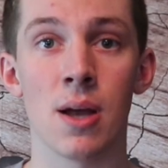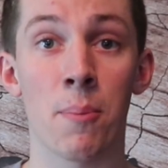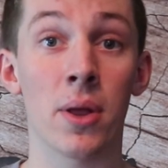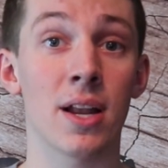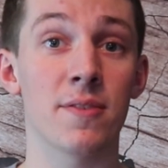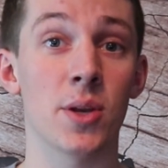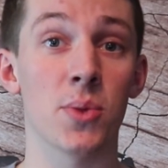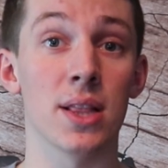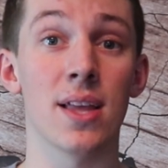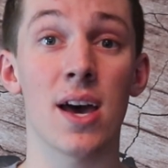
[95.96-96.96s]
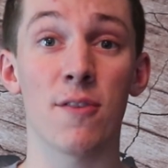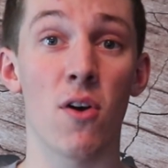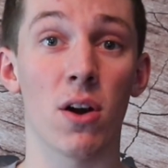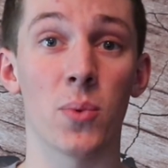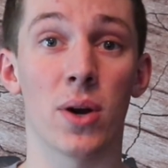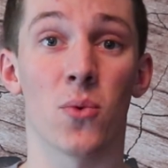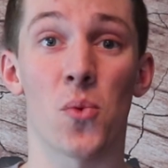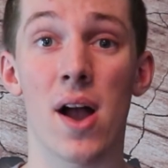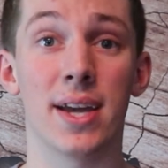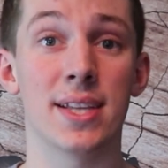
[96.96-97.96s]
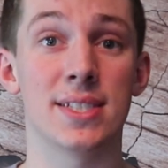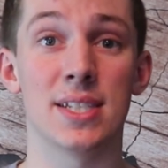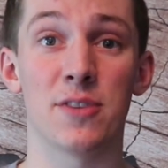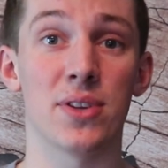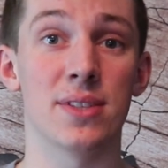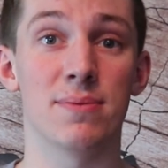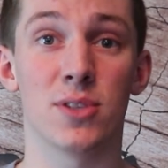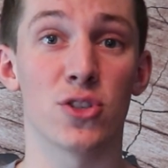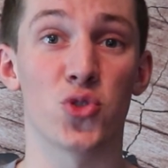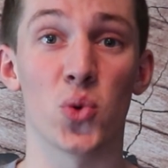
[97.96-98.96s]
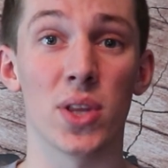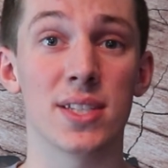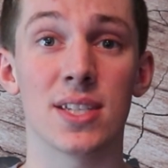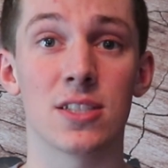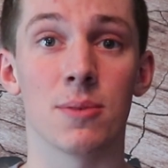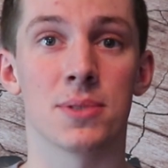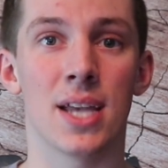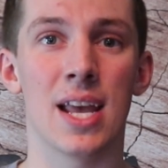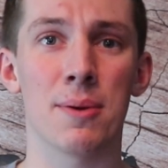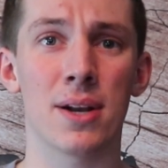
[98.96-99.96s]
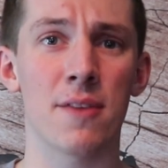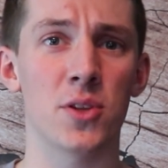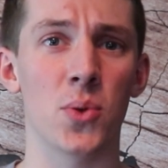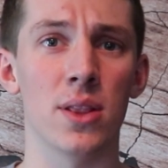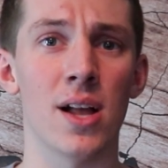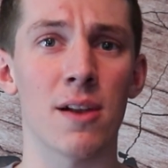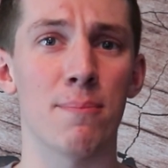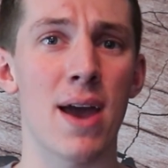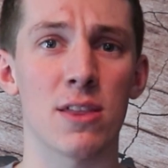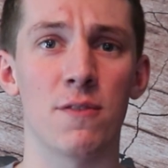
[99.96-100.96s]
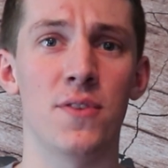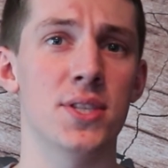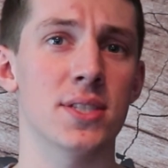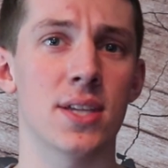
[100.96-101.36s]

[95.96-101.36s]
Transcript: I'm probably going to have to deal with a lot of hardware, rockets, and different controlling systems, and I'm going to have to do a lot of math and physics